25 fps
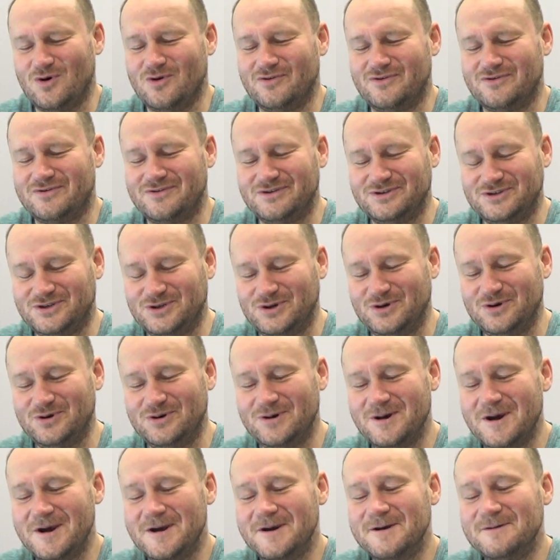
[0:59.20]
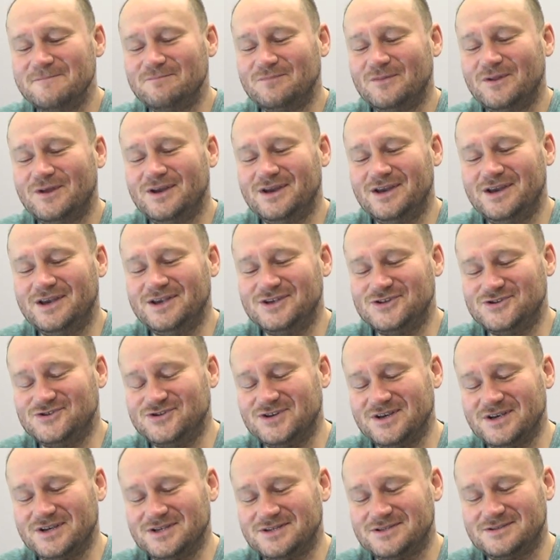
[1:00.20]
bothering to it's
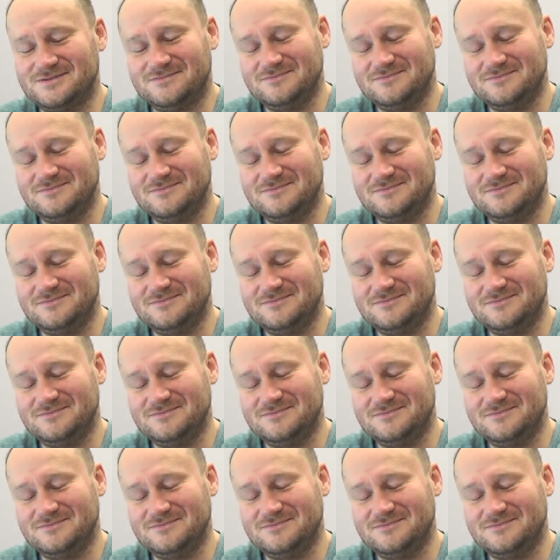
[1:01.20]
just